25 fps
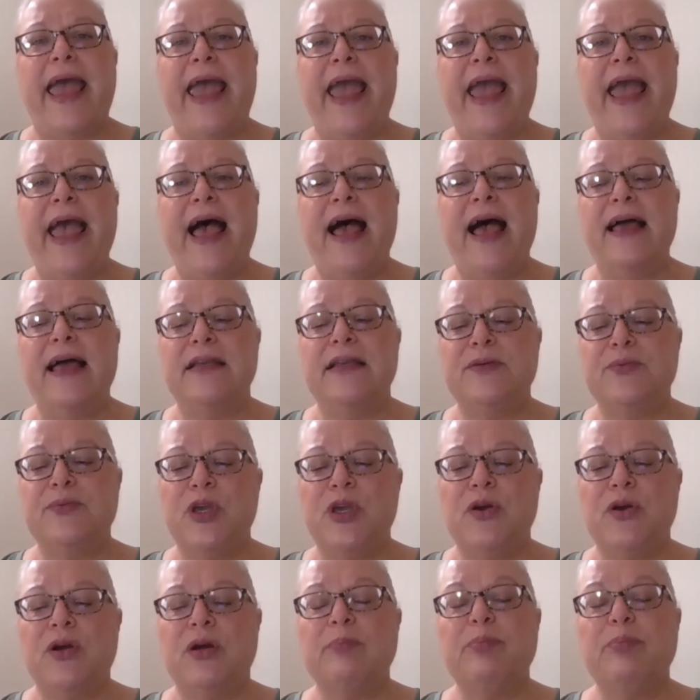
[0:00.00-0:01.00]
And
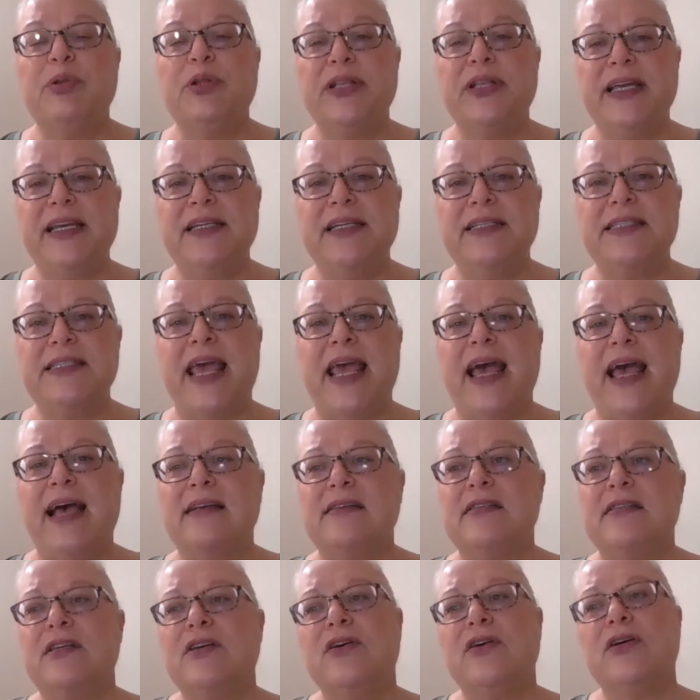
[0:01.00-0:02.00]
when you complete a
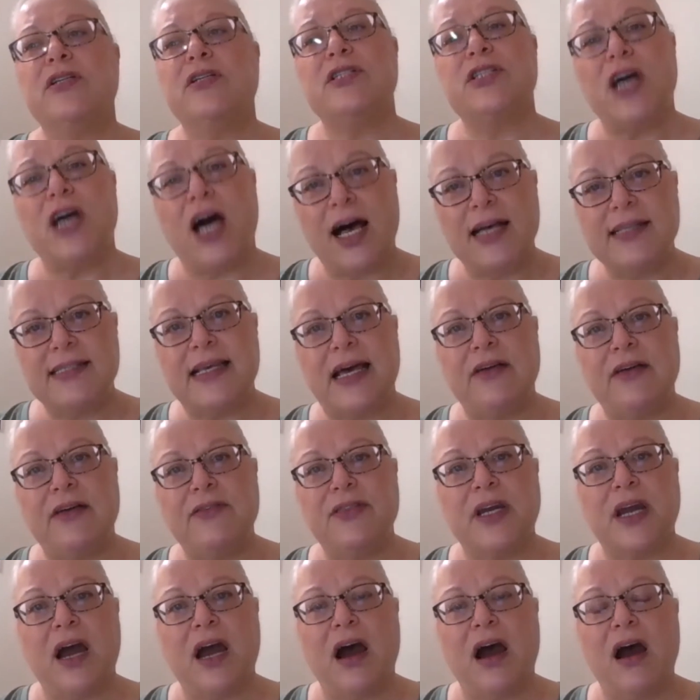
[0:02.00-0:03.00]
task, you can toss out
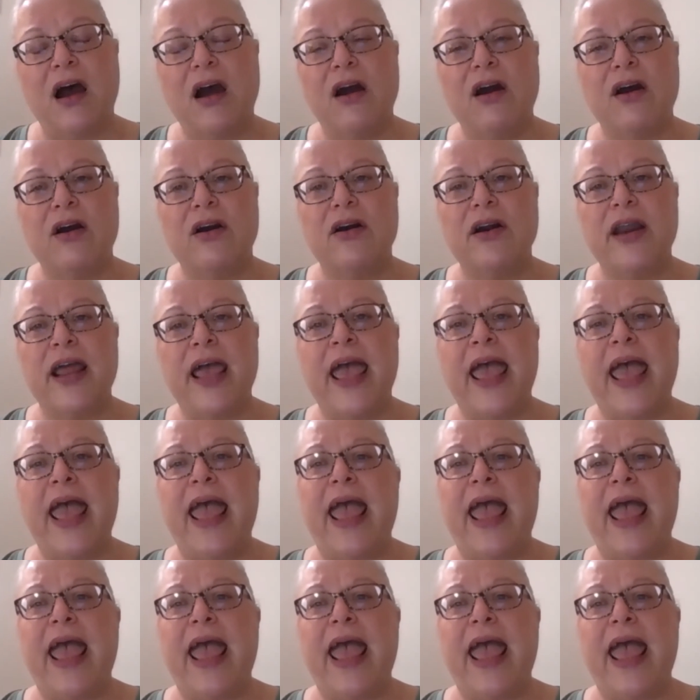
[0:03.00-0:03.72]
the card